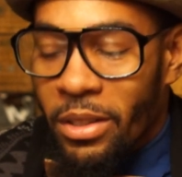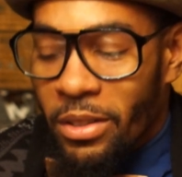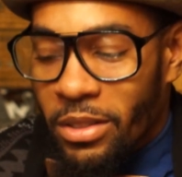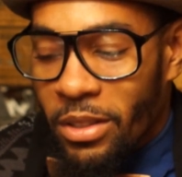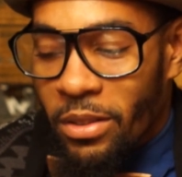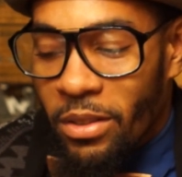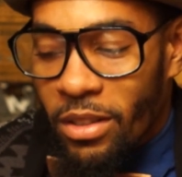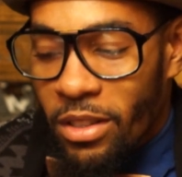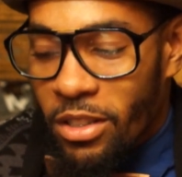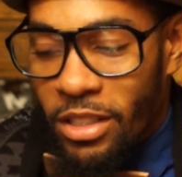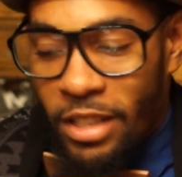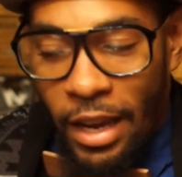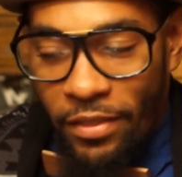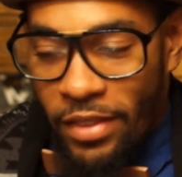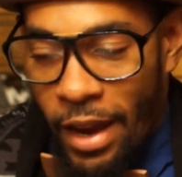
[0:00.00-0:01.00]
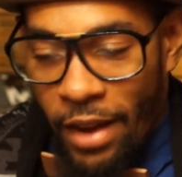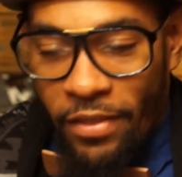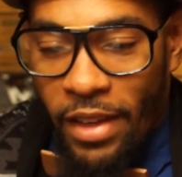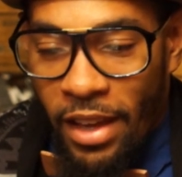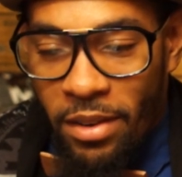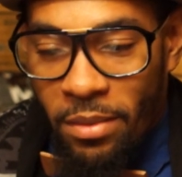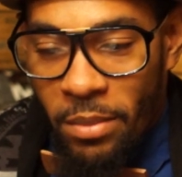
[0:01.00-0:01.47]
So you just have to have
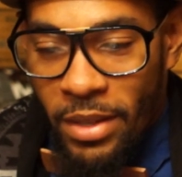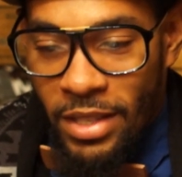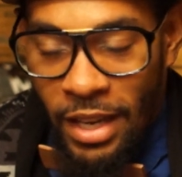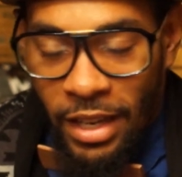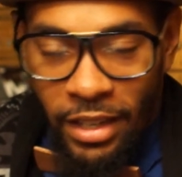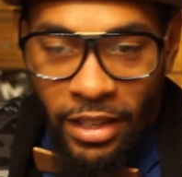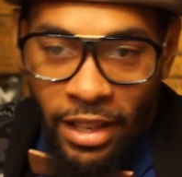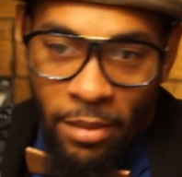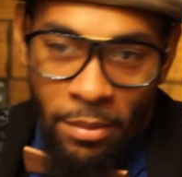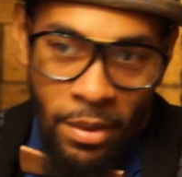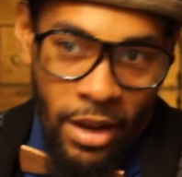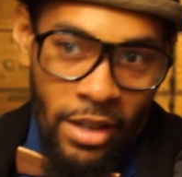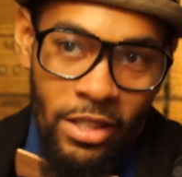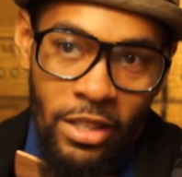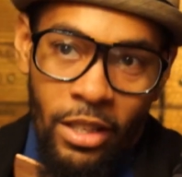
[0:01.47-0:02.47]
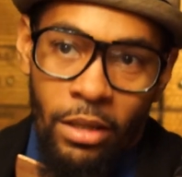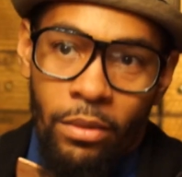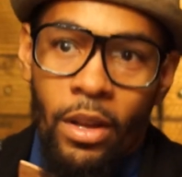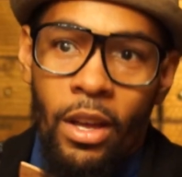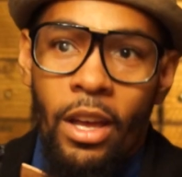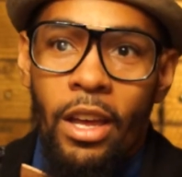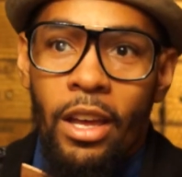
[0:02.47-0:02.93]
that mentality, that mindset
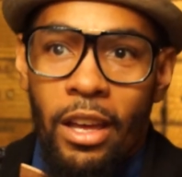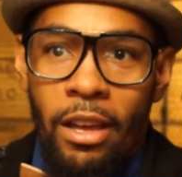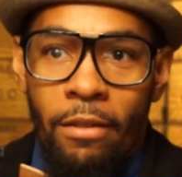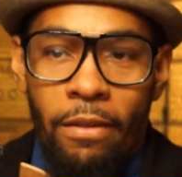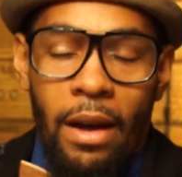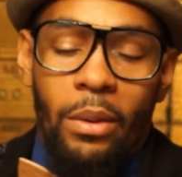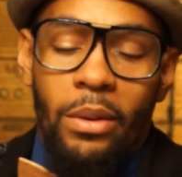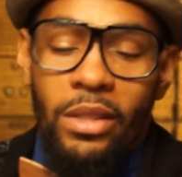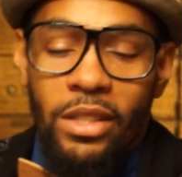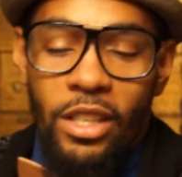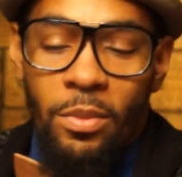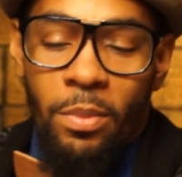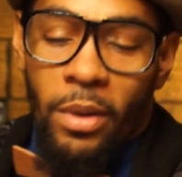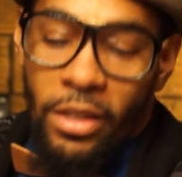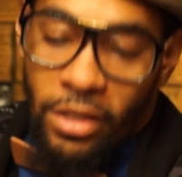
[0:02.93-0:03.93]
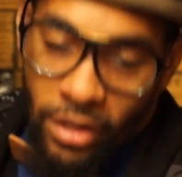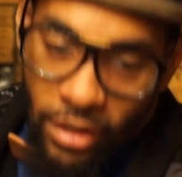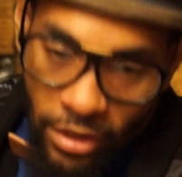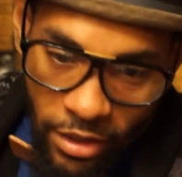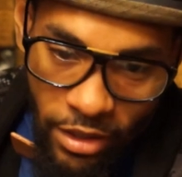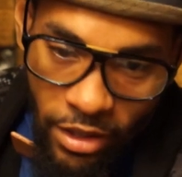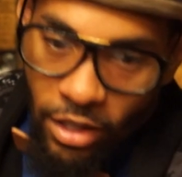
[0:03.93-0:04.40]
of, if I was this
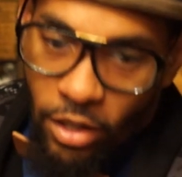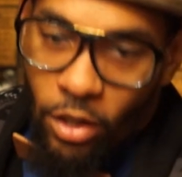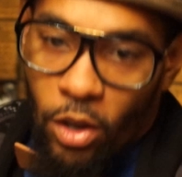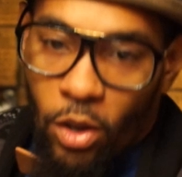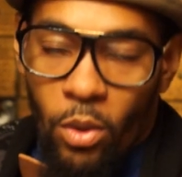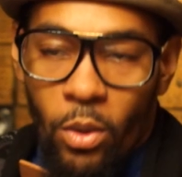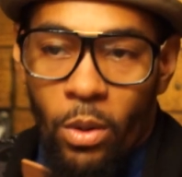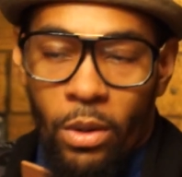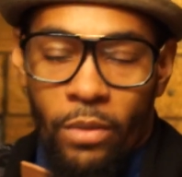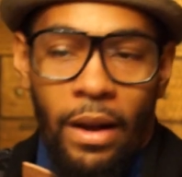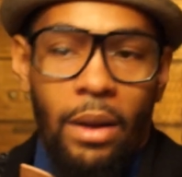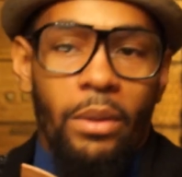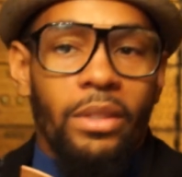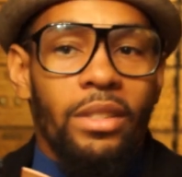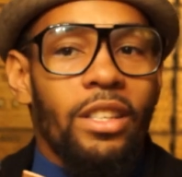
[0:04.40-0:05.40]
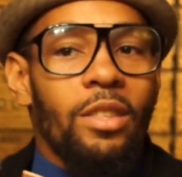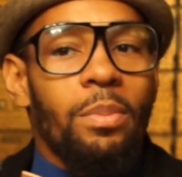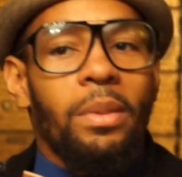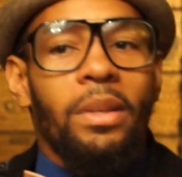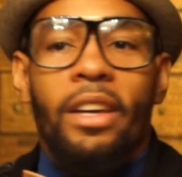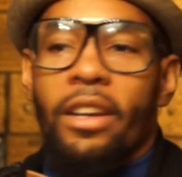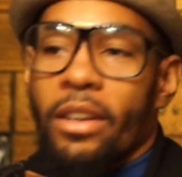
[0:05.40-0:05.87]
person, or if I was this
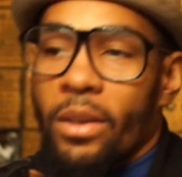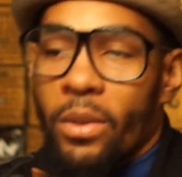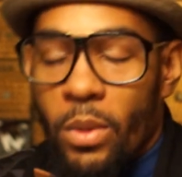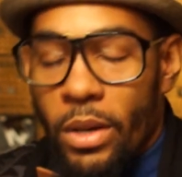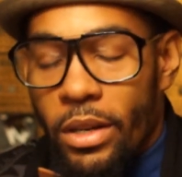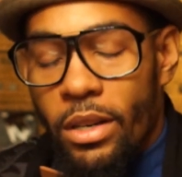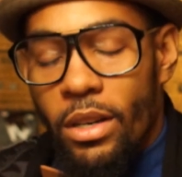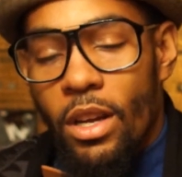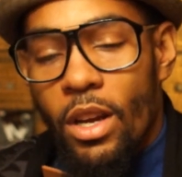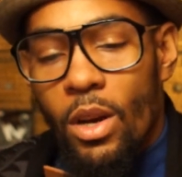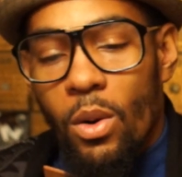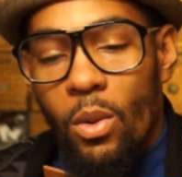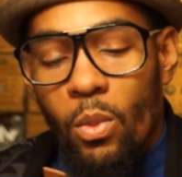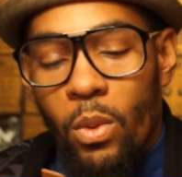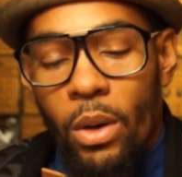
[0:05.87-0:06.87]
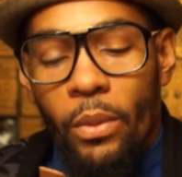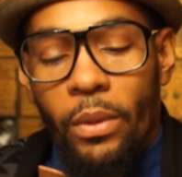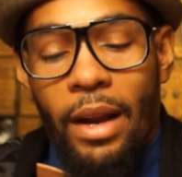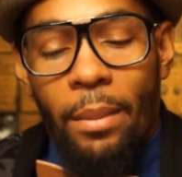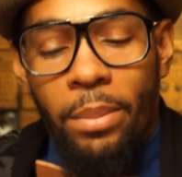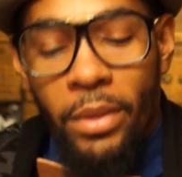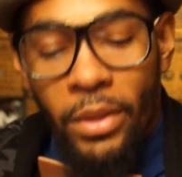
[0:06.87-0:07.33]
player, what
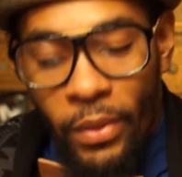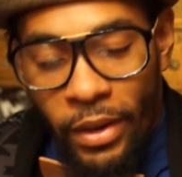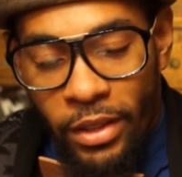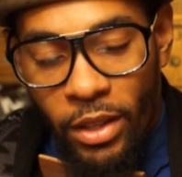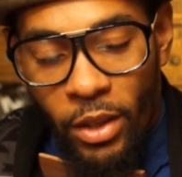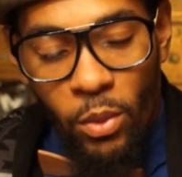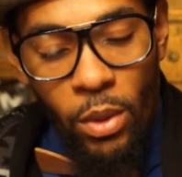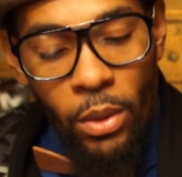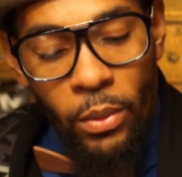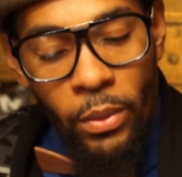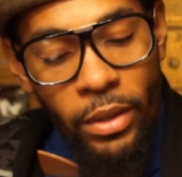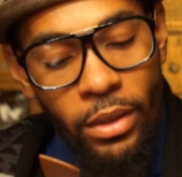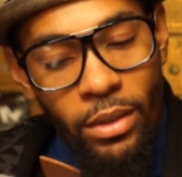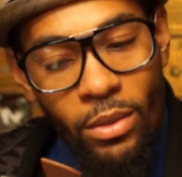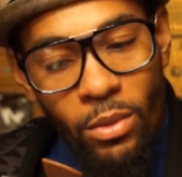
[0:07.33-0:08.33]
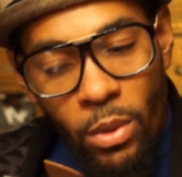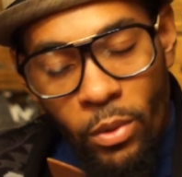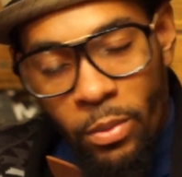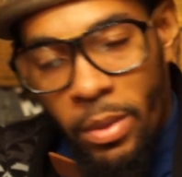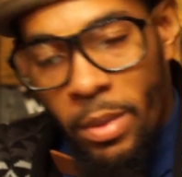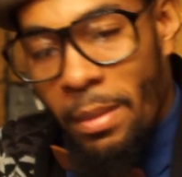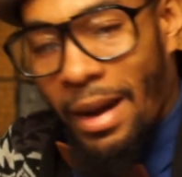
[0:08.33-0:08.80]
would I put right there? What
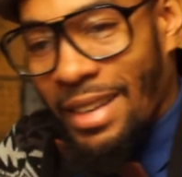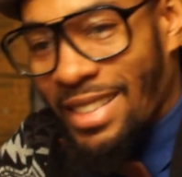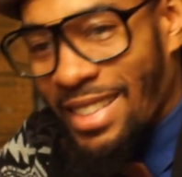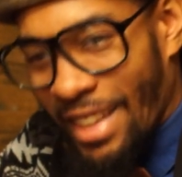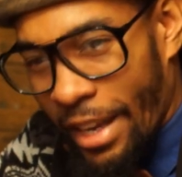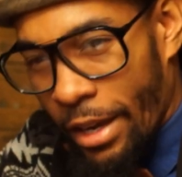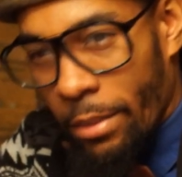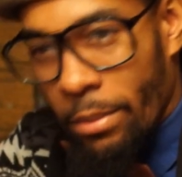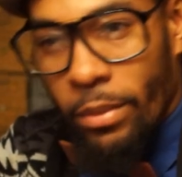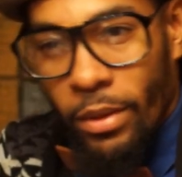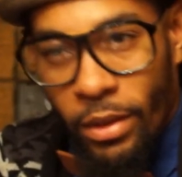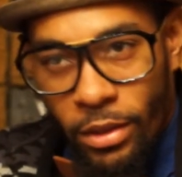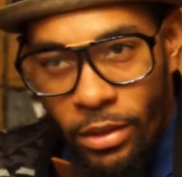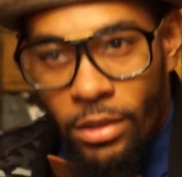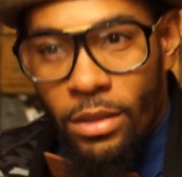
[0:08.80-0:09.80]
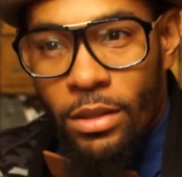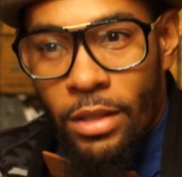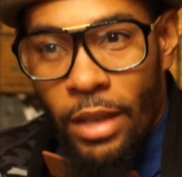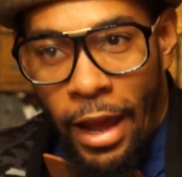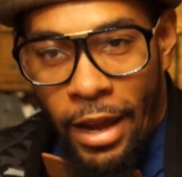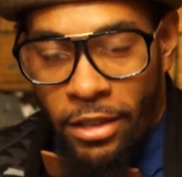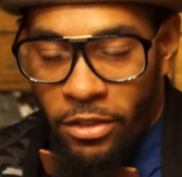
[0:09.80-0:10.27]
would be my stamp
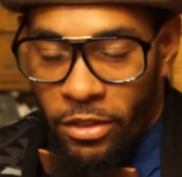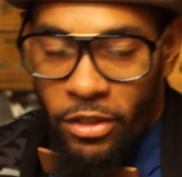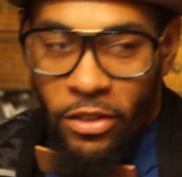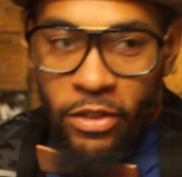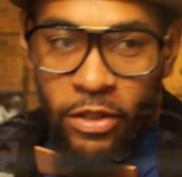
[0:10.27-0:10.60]
to add to this